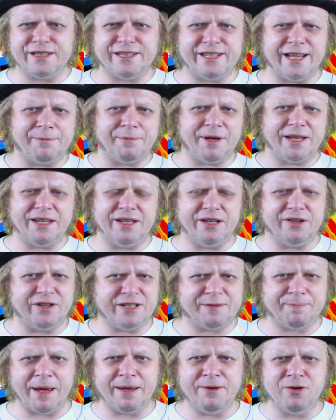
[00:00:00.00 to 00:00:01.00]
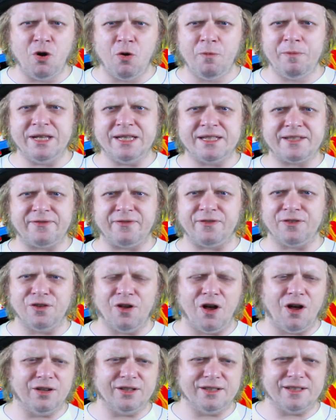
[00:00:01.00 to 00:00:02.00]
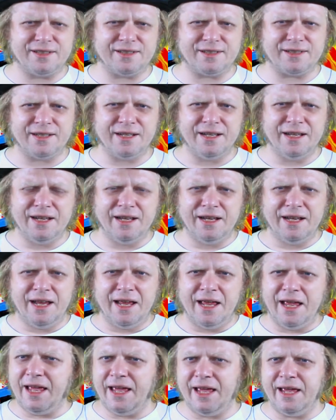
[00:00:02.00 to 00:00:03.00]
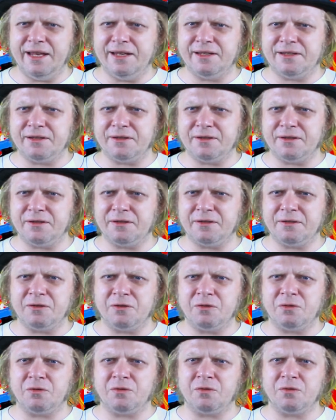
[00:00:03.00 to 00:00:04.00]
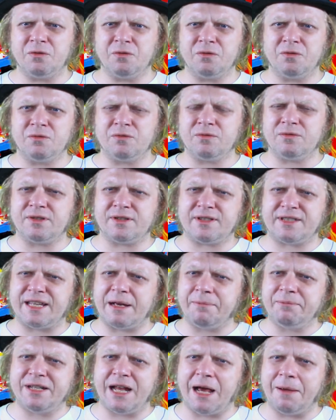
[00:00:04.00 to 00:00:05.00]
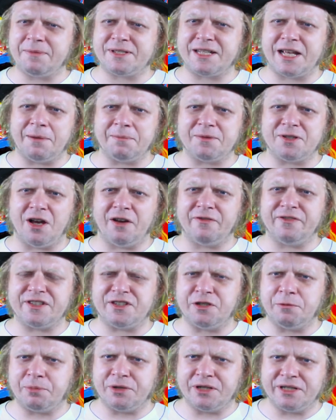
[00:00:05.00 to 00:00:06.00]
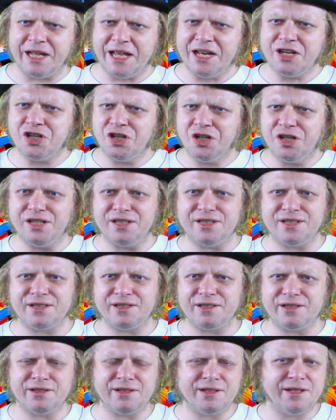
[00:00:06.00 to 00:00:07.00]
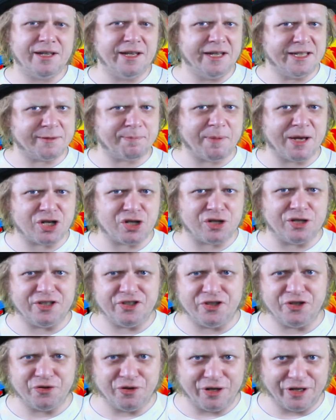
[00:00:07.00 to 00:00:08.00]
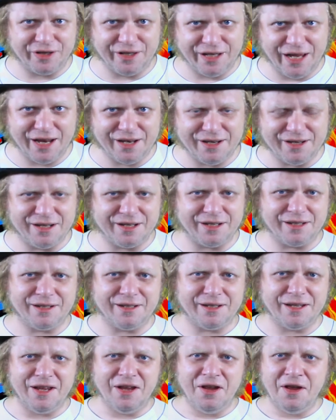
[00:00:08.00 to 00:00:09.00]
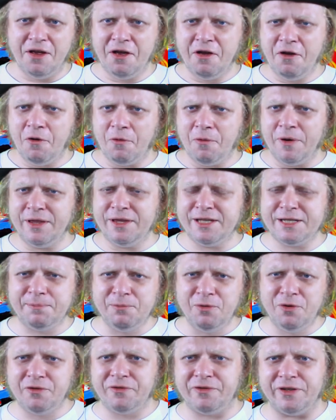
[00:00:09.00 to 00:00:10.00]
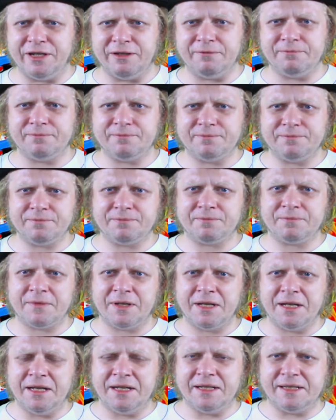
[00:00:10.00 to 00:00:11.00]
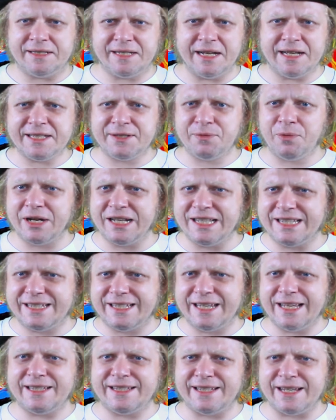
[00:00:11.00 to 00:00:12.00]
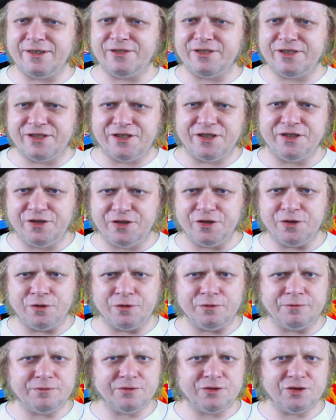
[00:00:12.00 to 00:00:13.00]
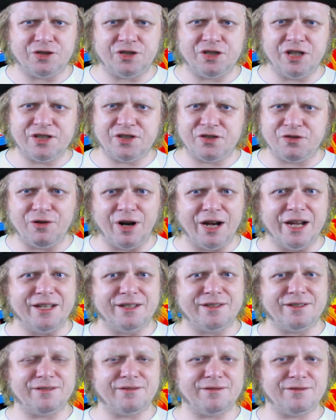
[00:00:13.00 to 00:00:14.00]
Inside My Ear is by no means flawless, and sometimes comes off as too pretentious, especially during the ending. When this movie does what it sets out to do just right,